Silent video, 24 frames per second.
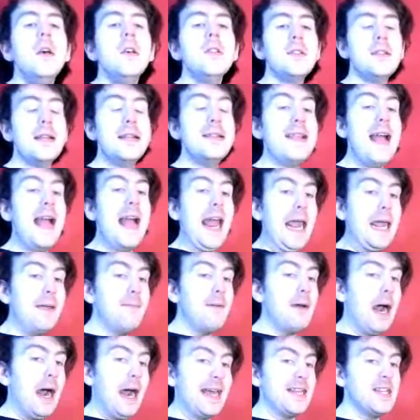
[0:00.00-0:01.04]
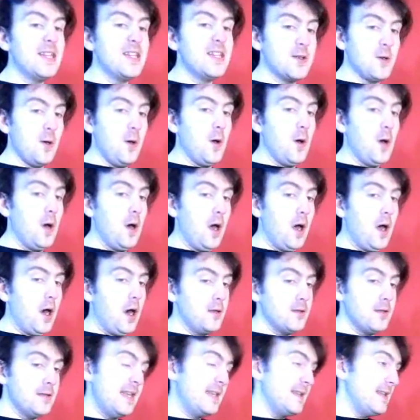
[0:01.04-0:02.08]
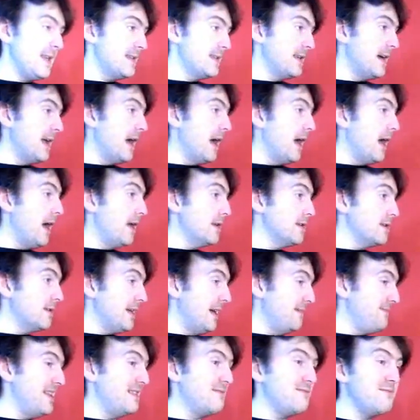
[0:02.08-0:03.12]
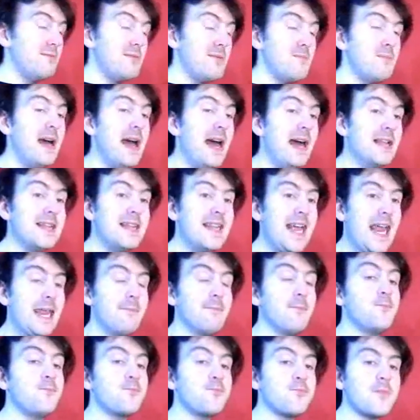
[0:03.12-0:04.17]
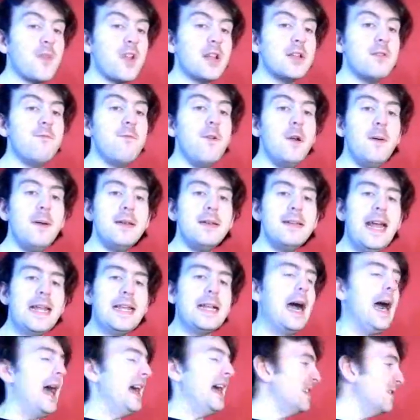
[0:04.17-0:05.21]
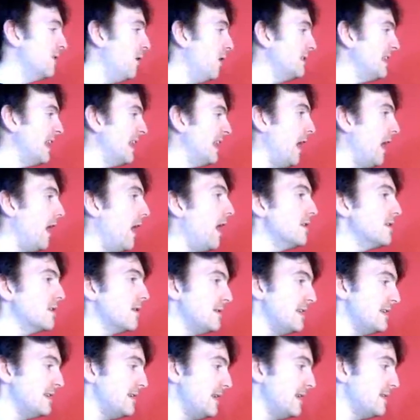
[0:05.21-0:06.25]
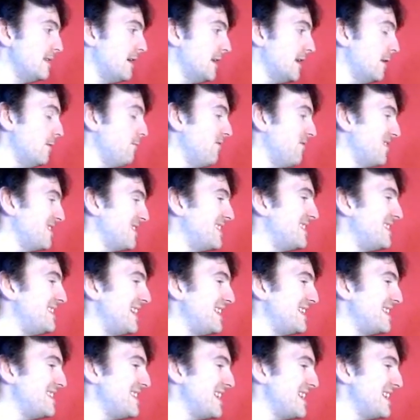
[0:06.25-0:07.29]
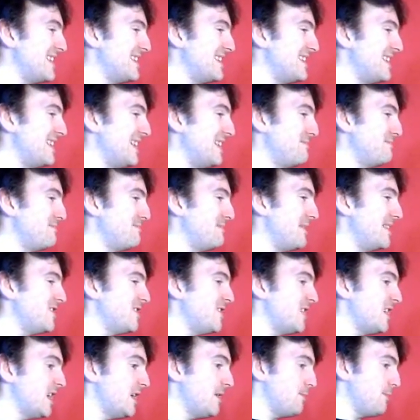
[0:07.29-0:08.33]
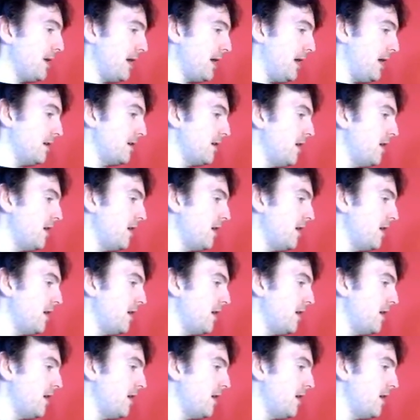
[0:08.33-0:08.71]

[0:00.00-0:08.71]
So the name I saw on the Disney Insider article, and I think this would have been better. The rumored name that I saw on that article on Disney Insider was Disney Cinema Cheek Park.